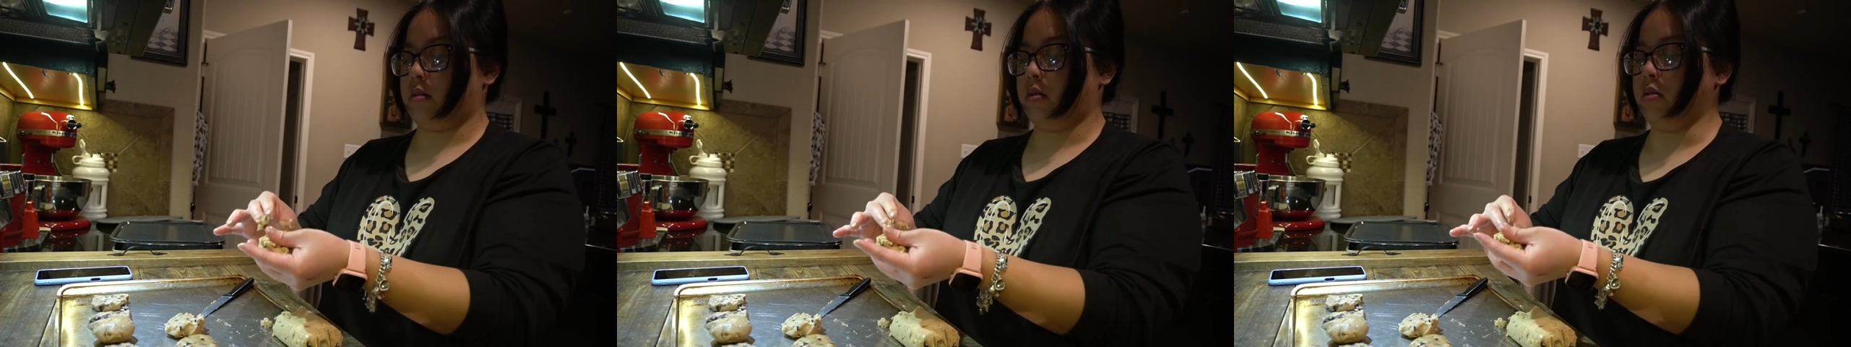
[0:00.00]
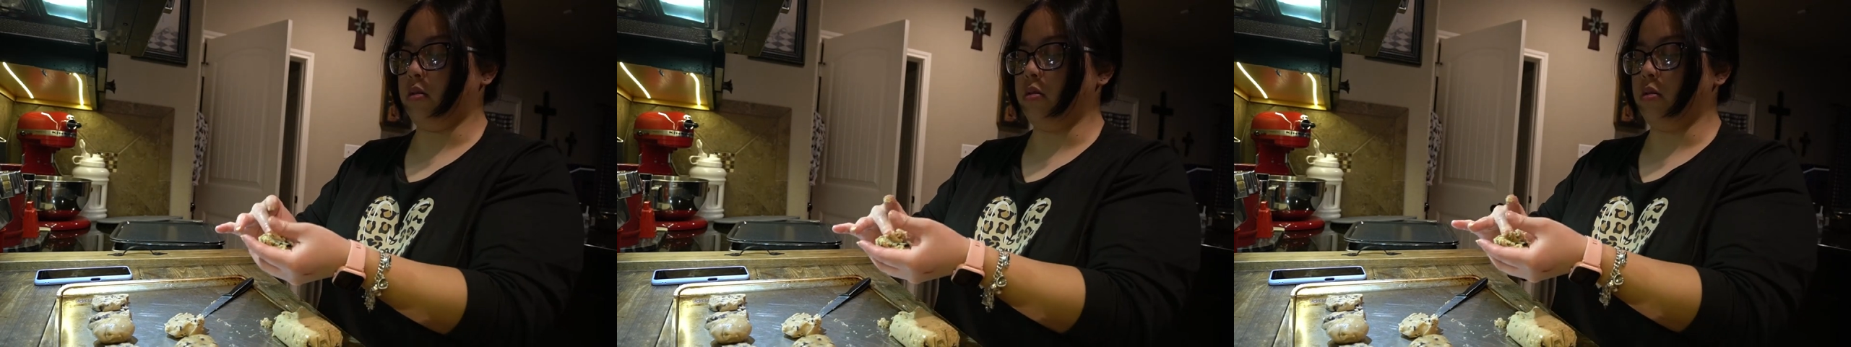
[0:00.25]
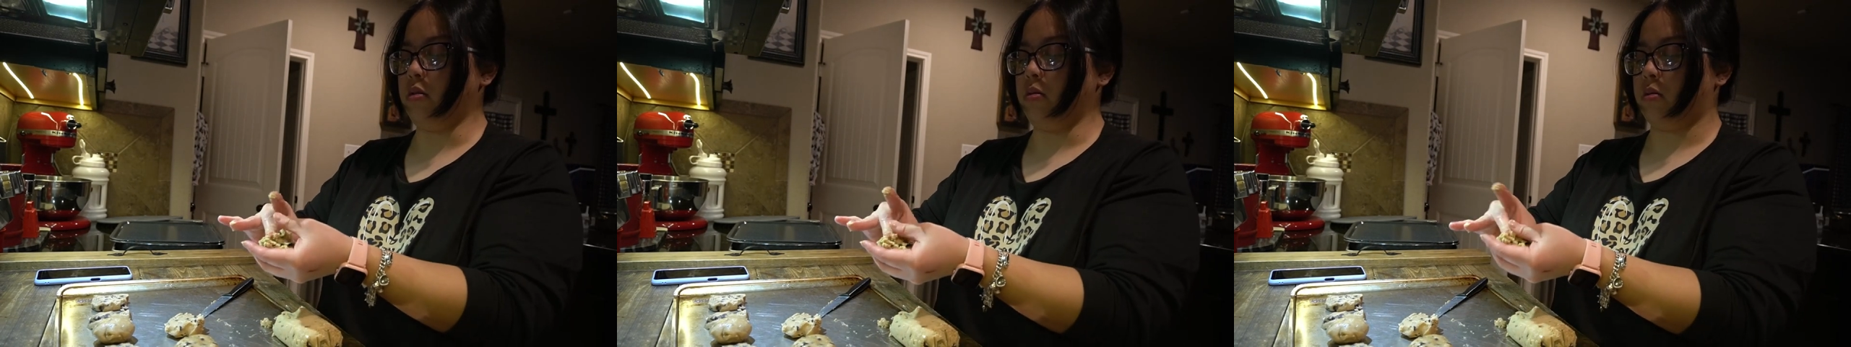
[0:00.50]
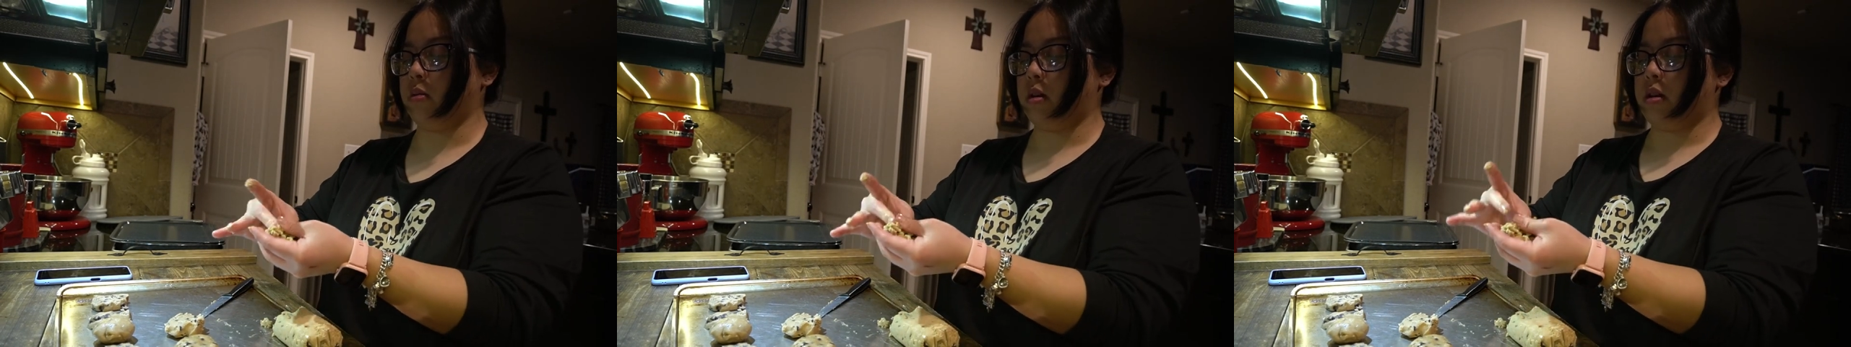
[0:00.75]

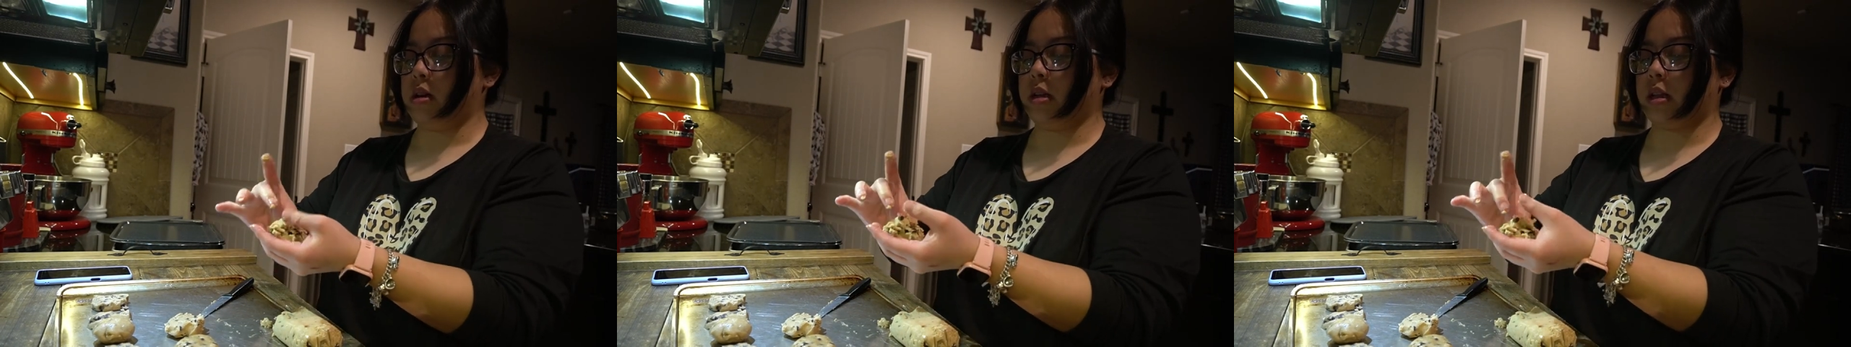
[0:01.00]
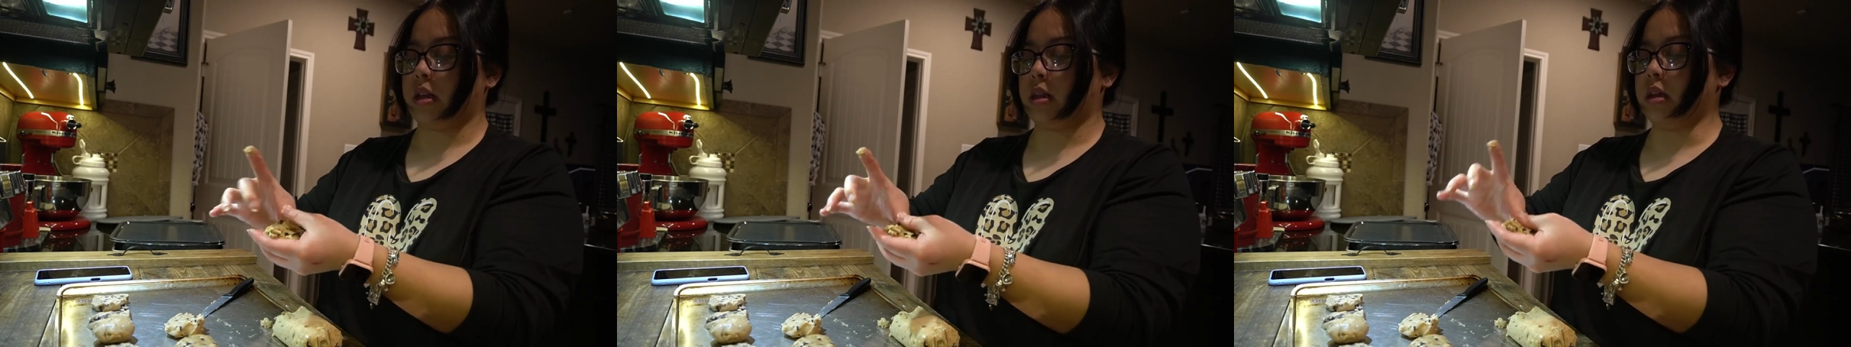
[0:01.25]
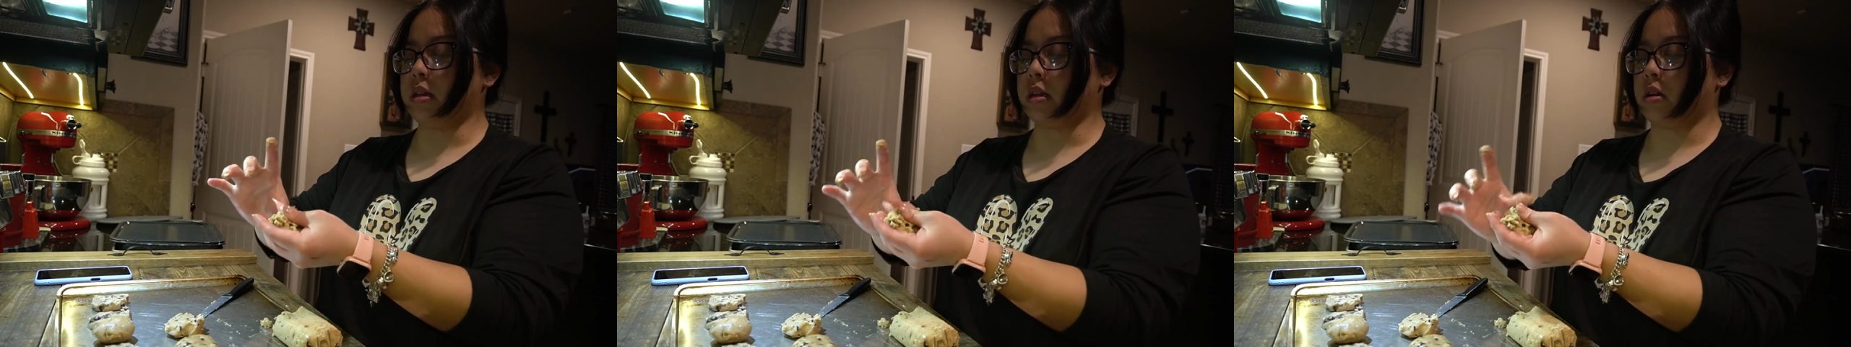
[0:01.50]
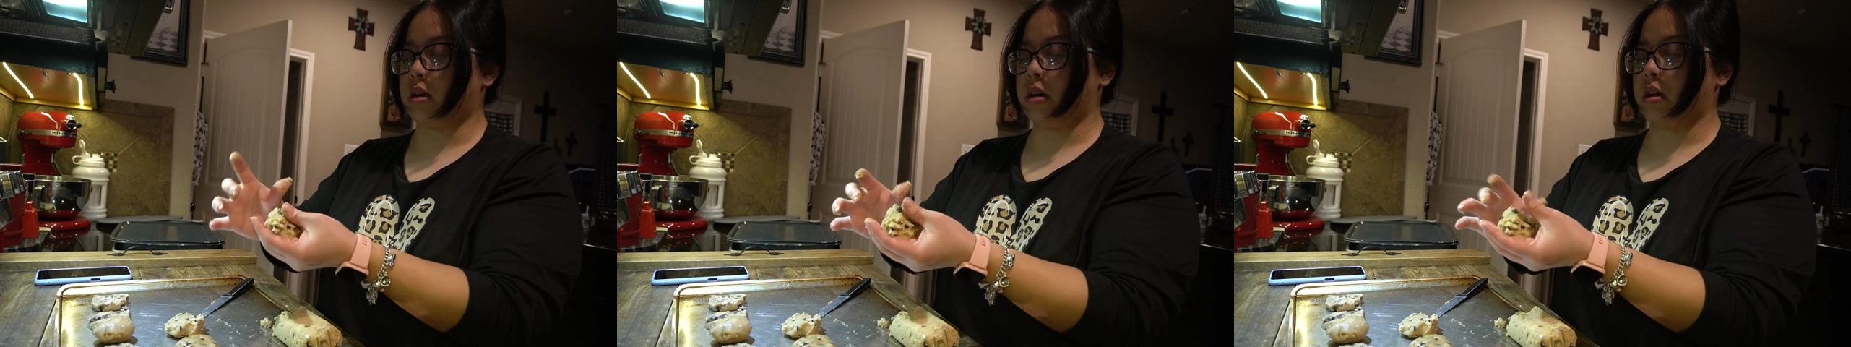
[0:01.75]
ooh, see this
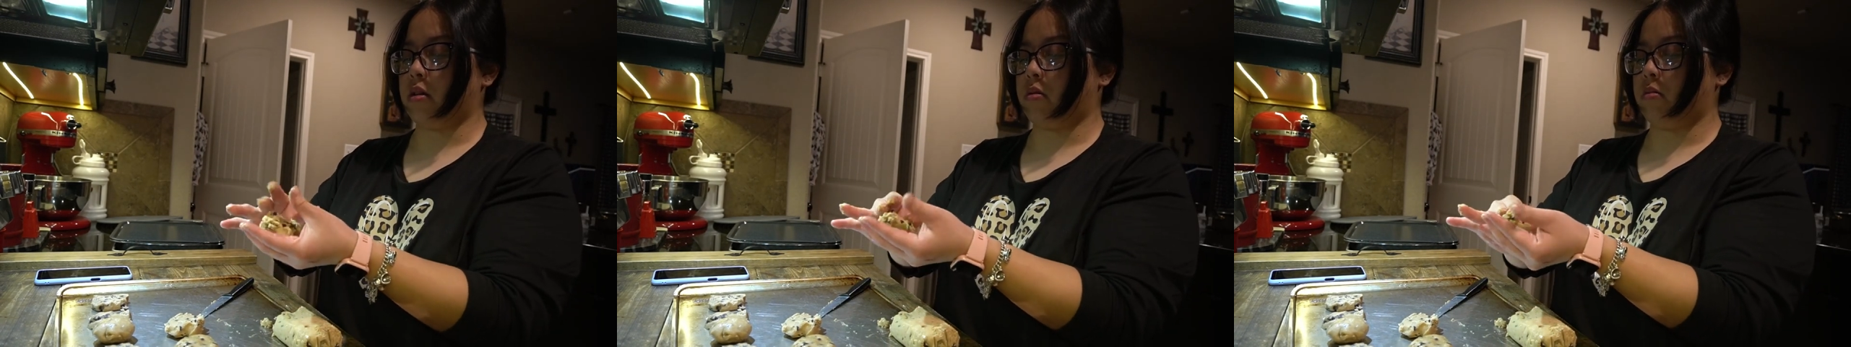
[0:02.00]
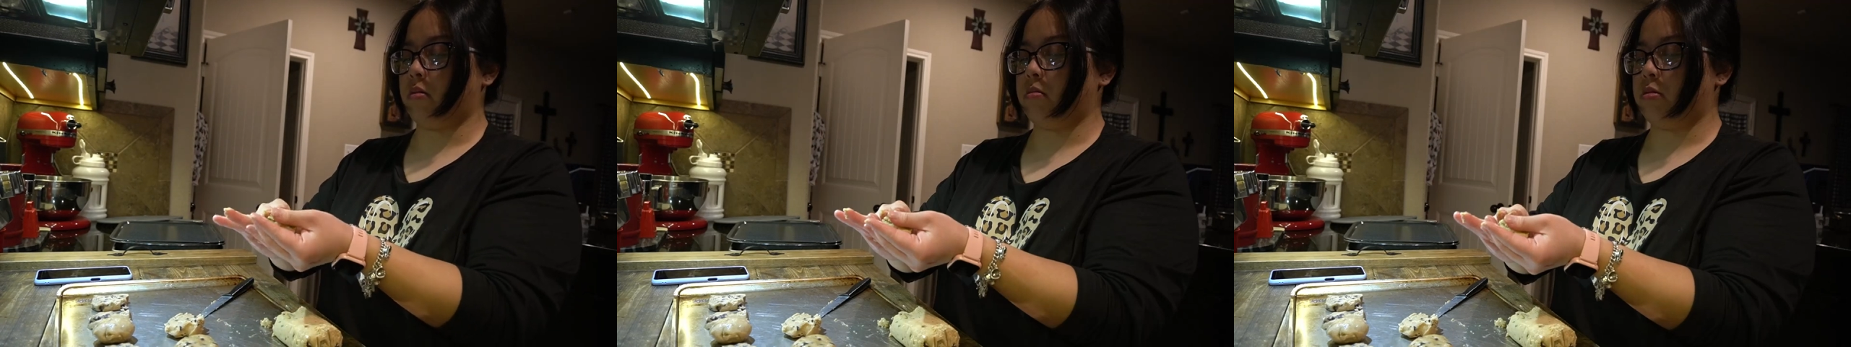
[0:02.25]
cookie dough,